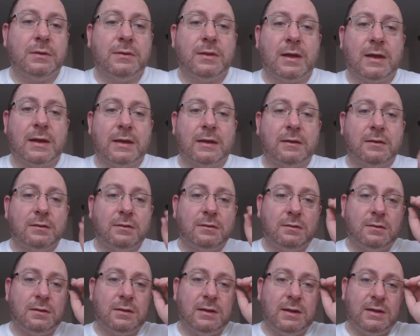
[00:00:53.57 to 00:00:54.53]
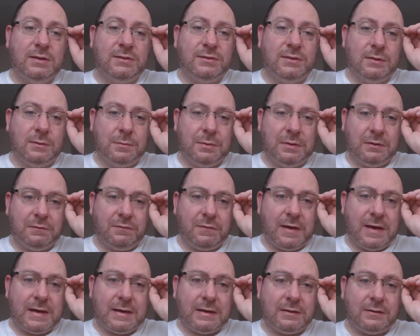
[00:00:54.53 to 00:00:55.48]
that isn't a big
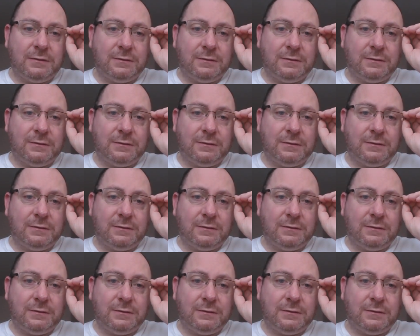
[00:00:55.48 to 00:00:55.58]
fan